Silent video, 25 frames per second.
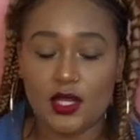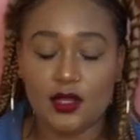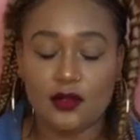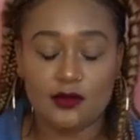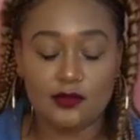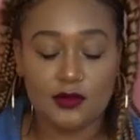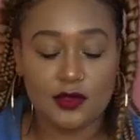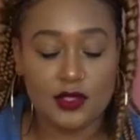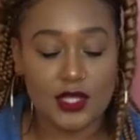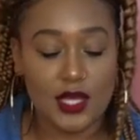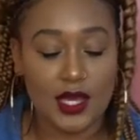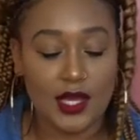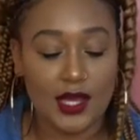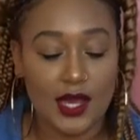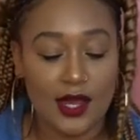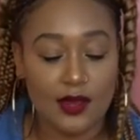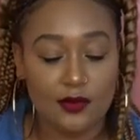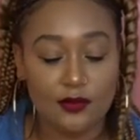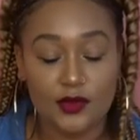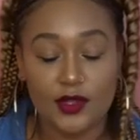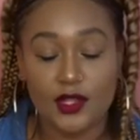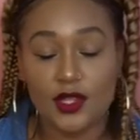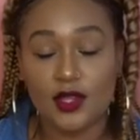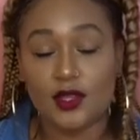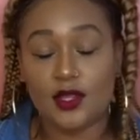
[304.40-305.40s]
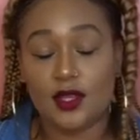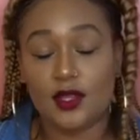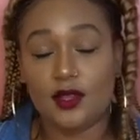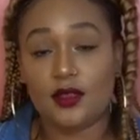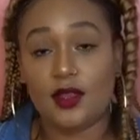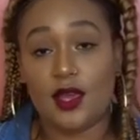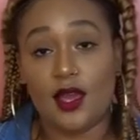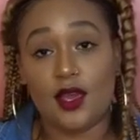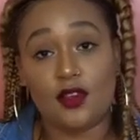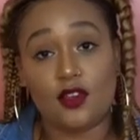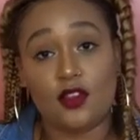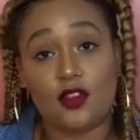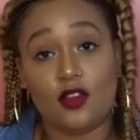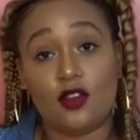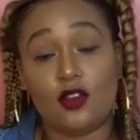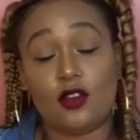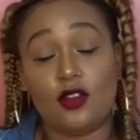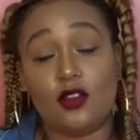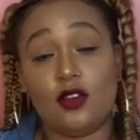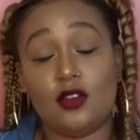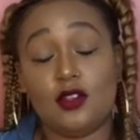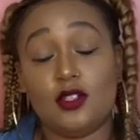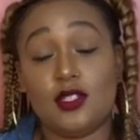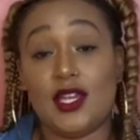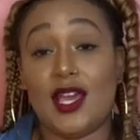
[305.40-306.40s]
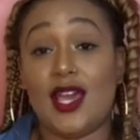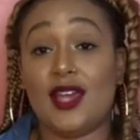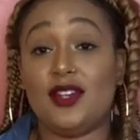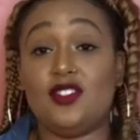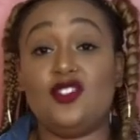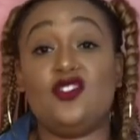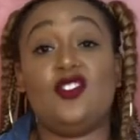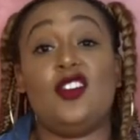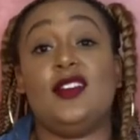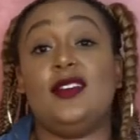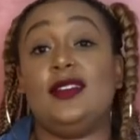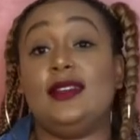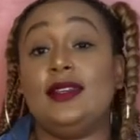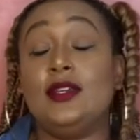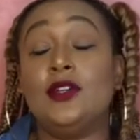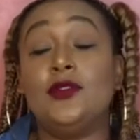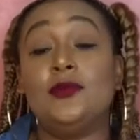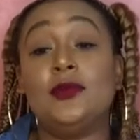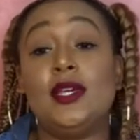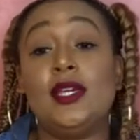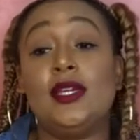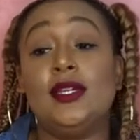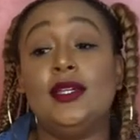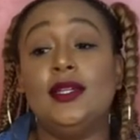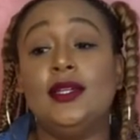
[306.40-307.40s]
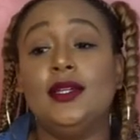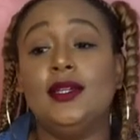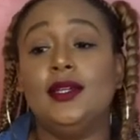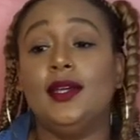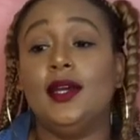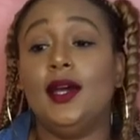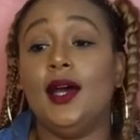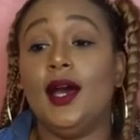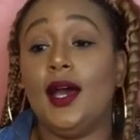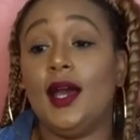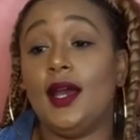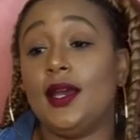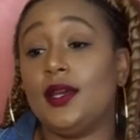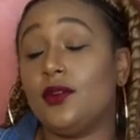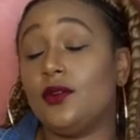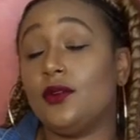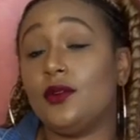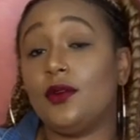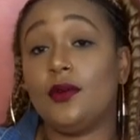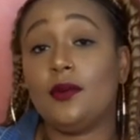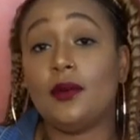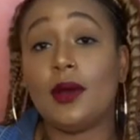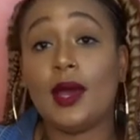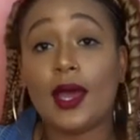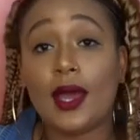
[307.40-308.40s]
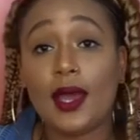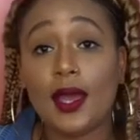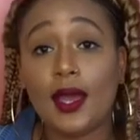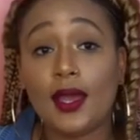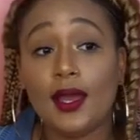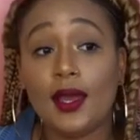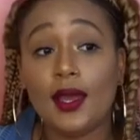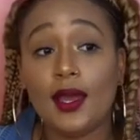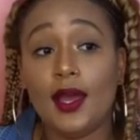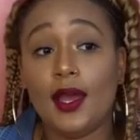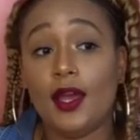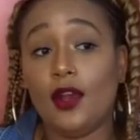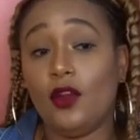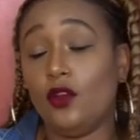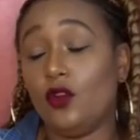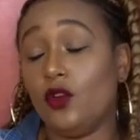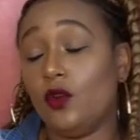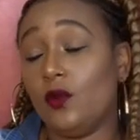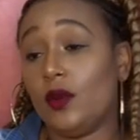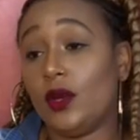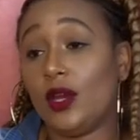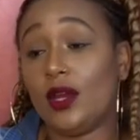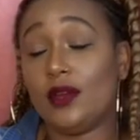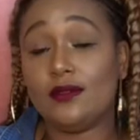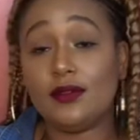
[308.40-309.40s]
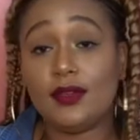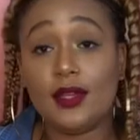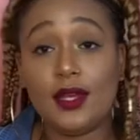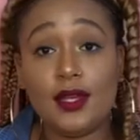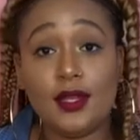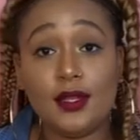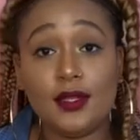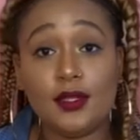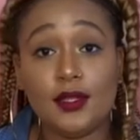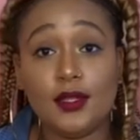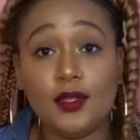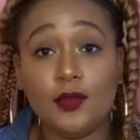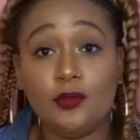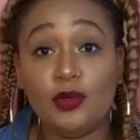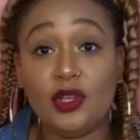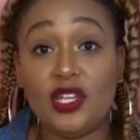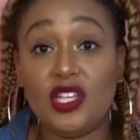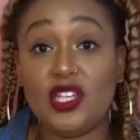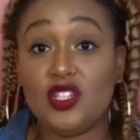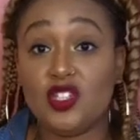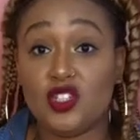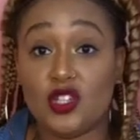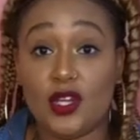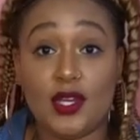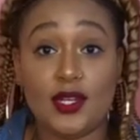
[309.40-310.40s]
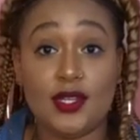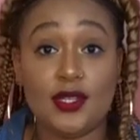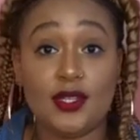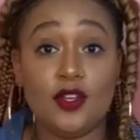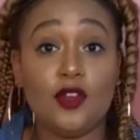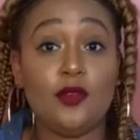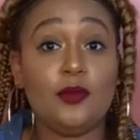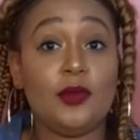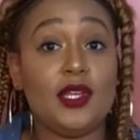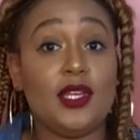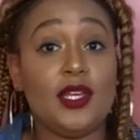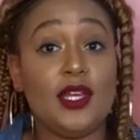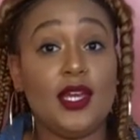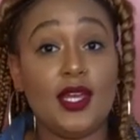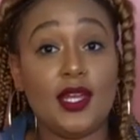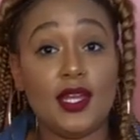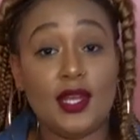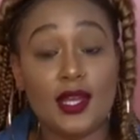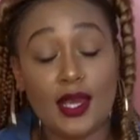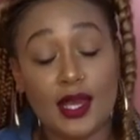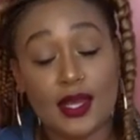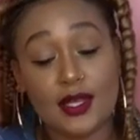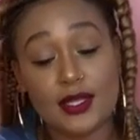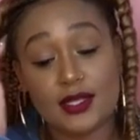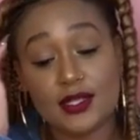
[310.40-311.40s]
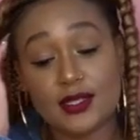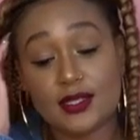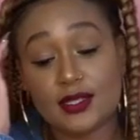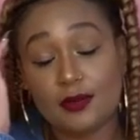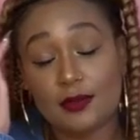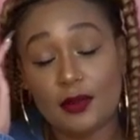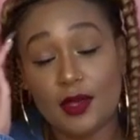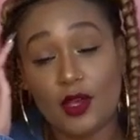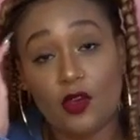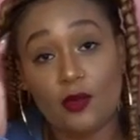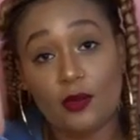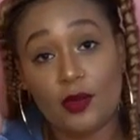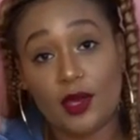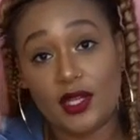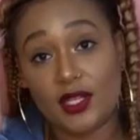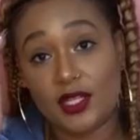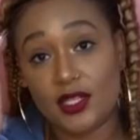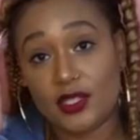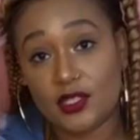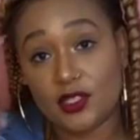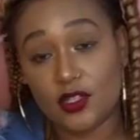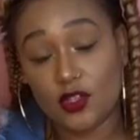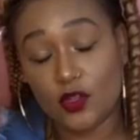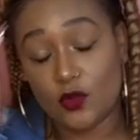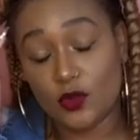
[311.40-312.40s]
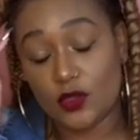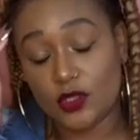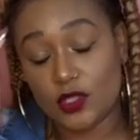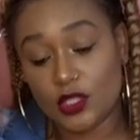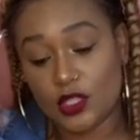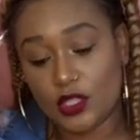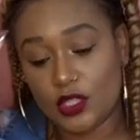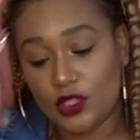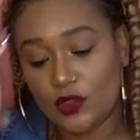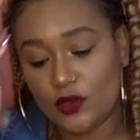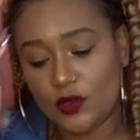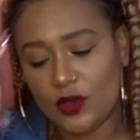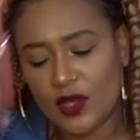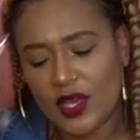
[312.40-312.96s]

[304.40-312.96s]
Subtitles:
and was like, I really think that your dad's trying to kill me. I don't know why. I don't know what I've done, but he's trying to kill me and I need some help. I need to know what to do.